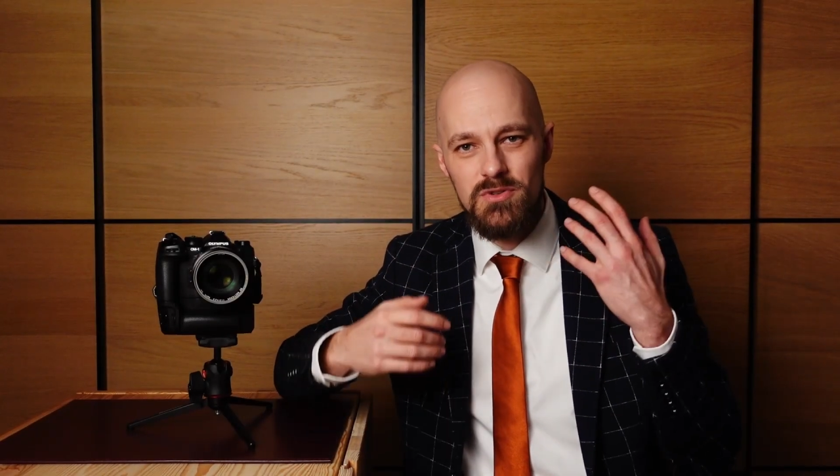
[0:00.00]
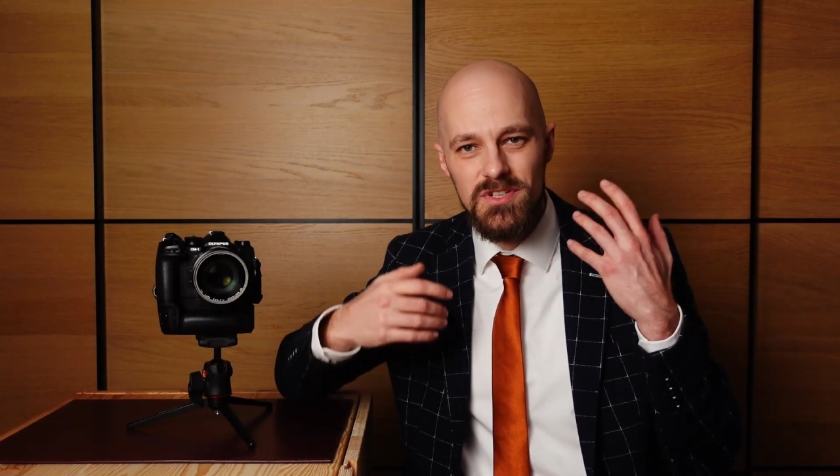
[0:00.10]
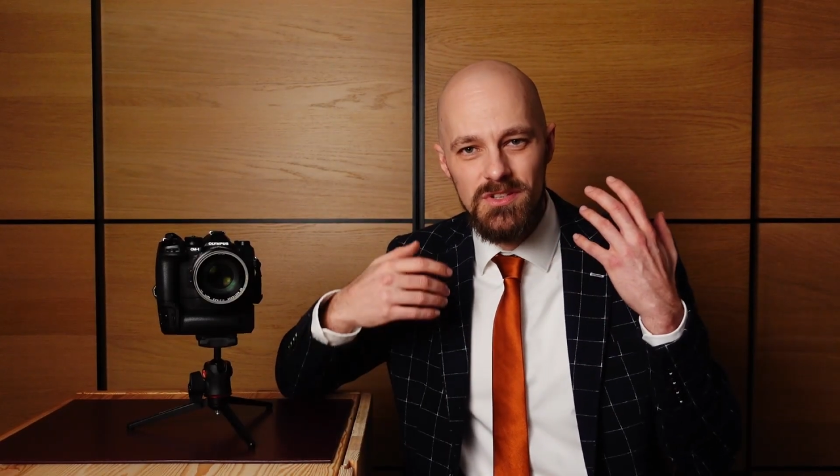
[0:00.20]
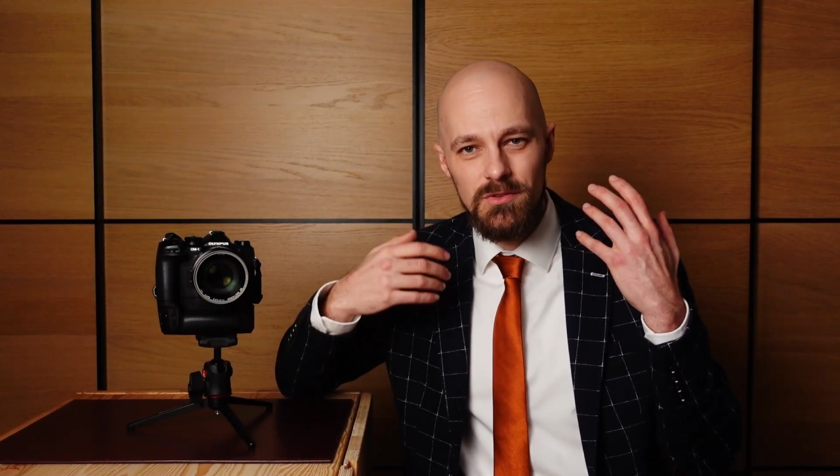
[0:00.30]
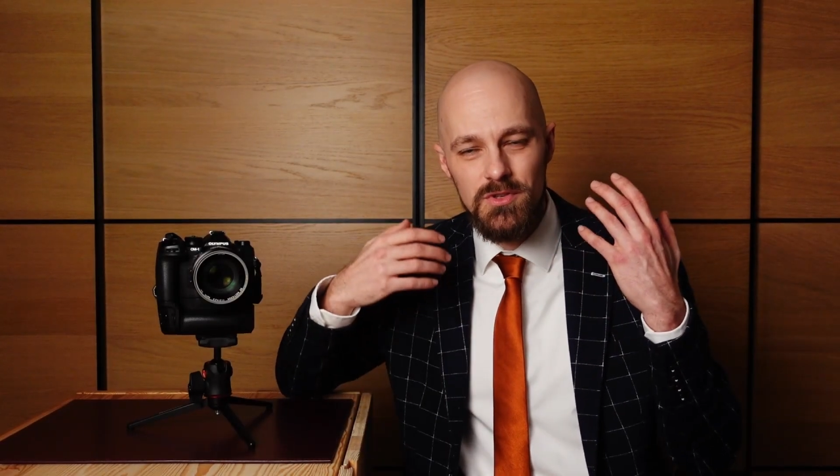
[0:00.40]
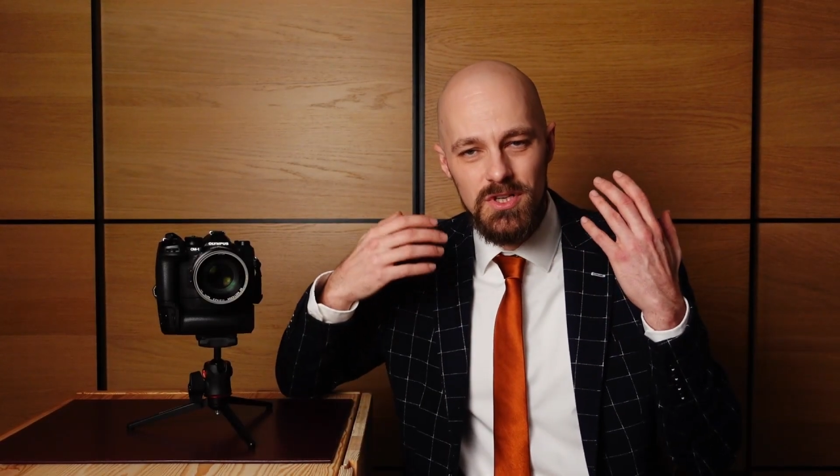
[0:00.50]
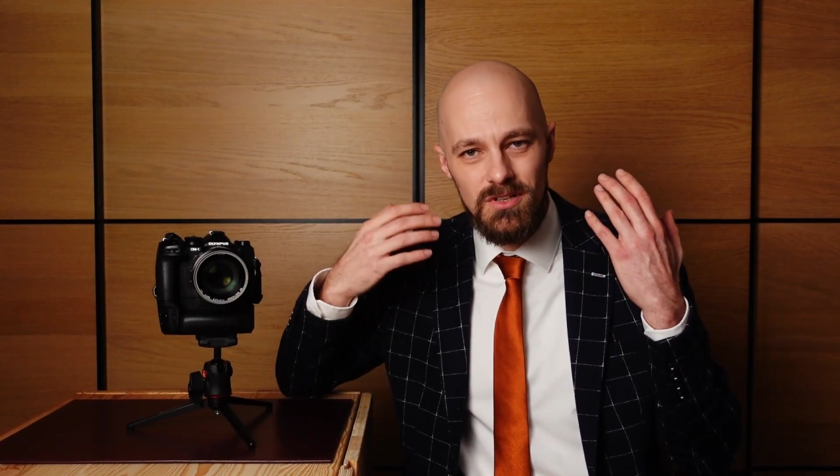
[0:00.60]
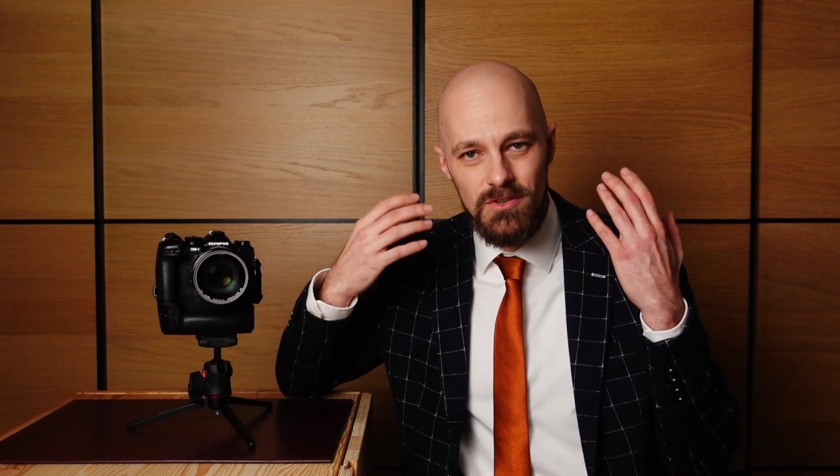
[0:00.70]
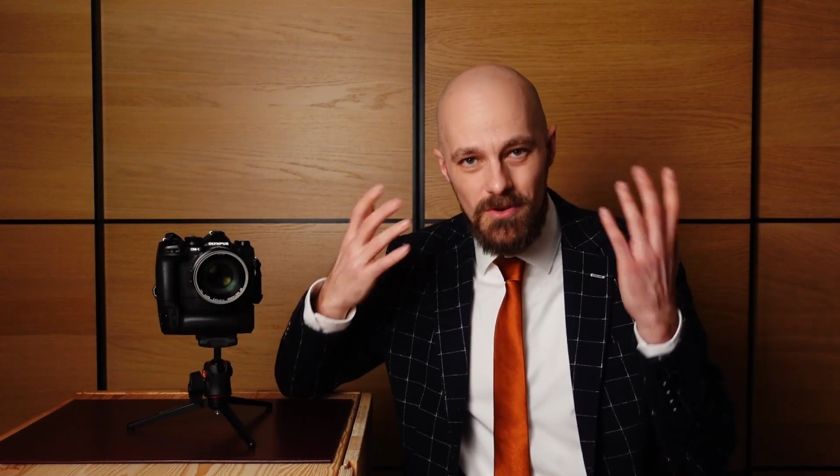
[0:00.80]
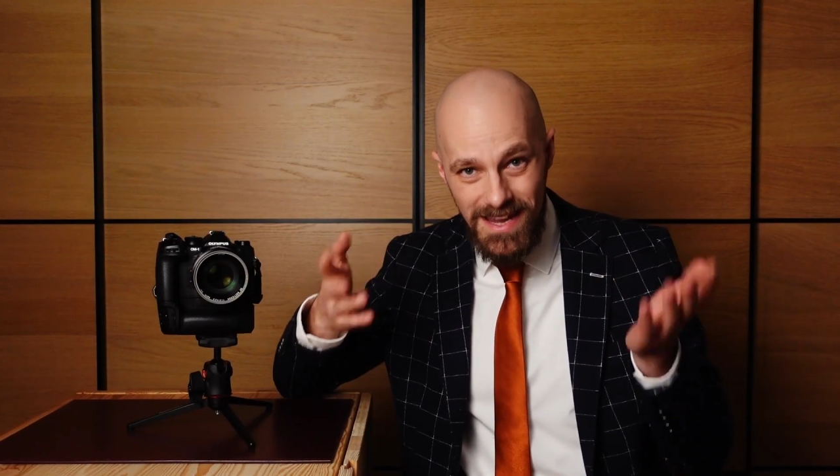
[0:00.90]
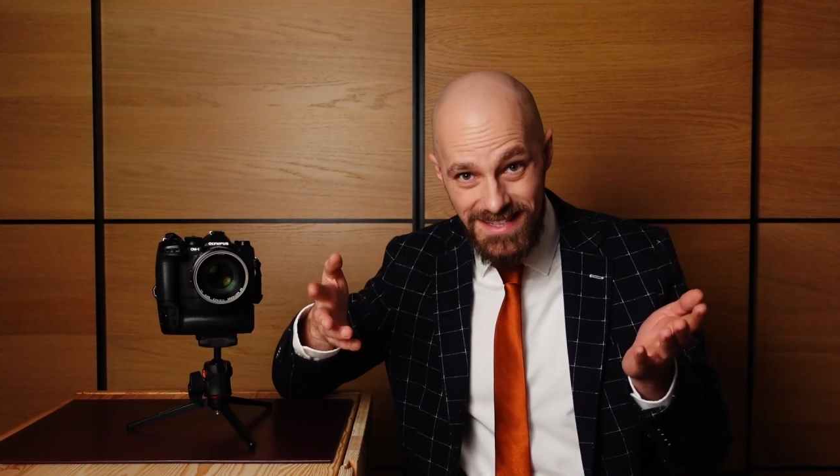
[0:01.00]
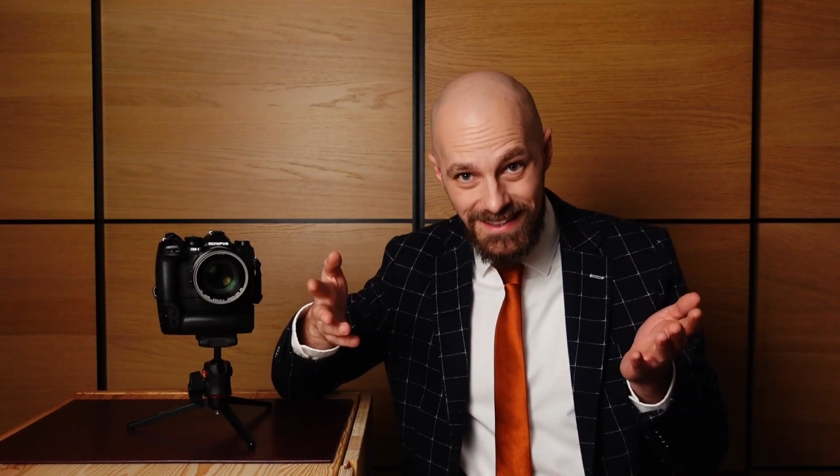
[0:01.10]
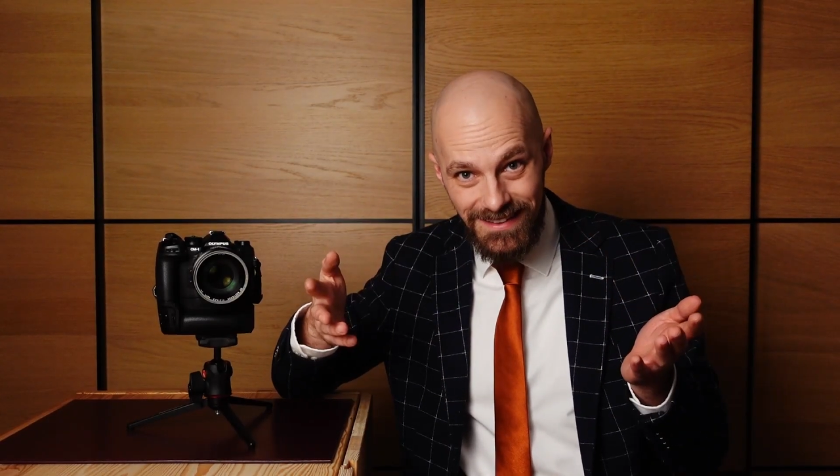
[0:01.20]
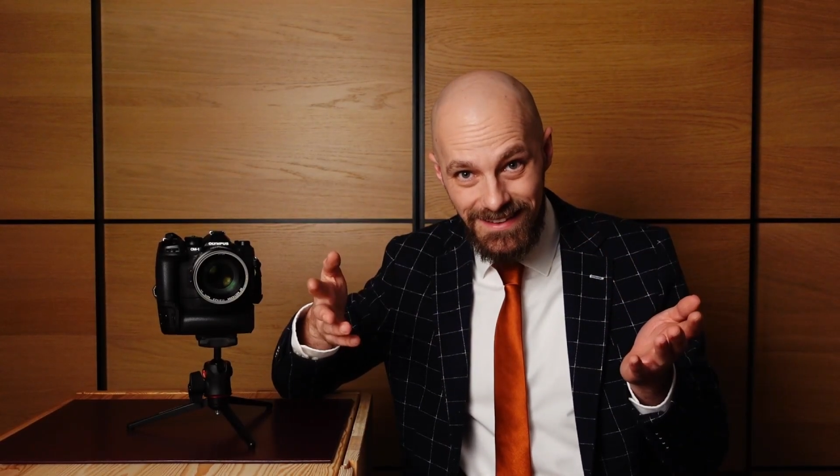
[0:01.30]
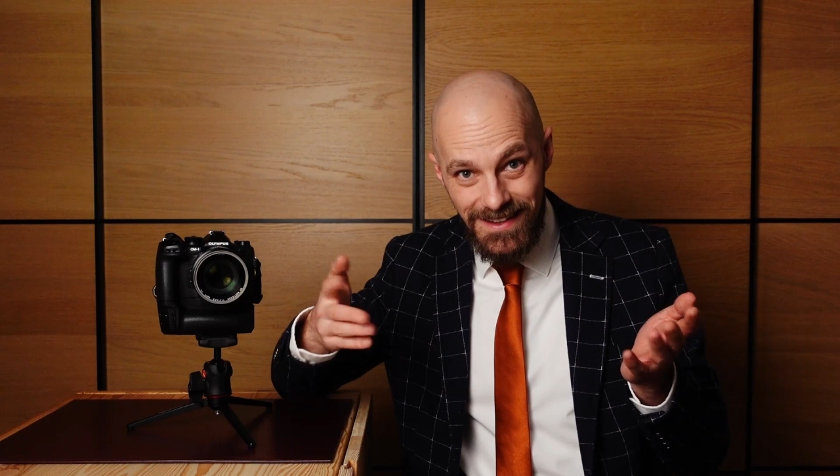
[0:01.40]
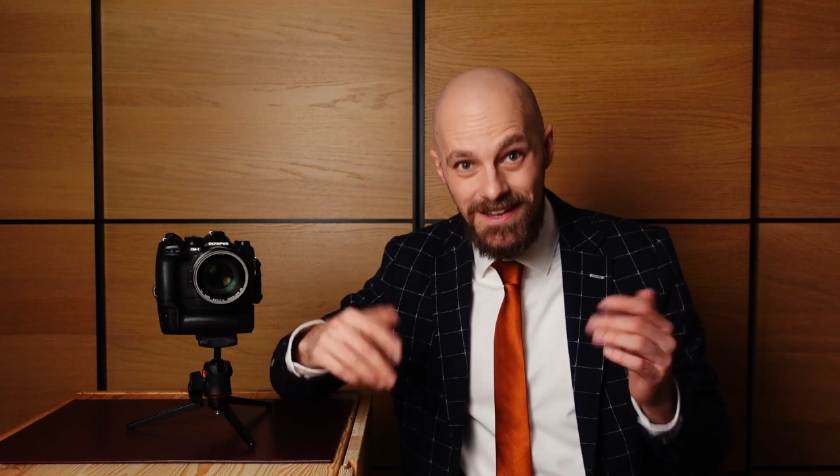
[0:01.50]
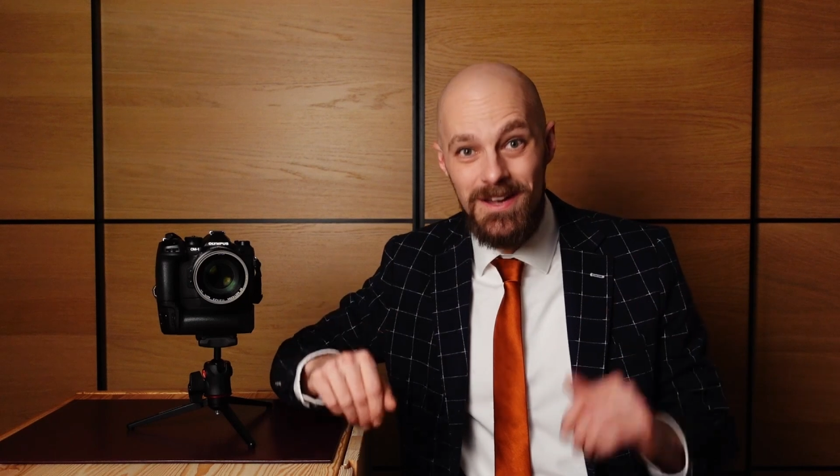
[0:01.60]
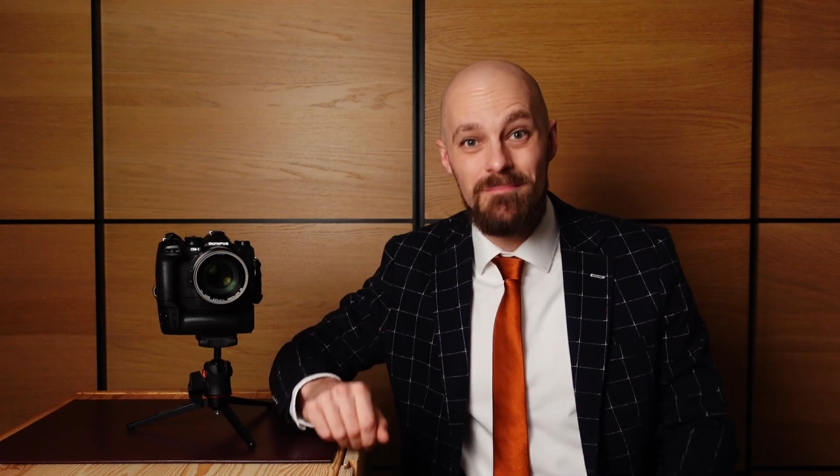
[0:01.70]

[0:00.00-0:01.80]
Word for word: resolution drastically,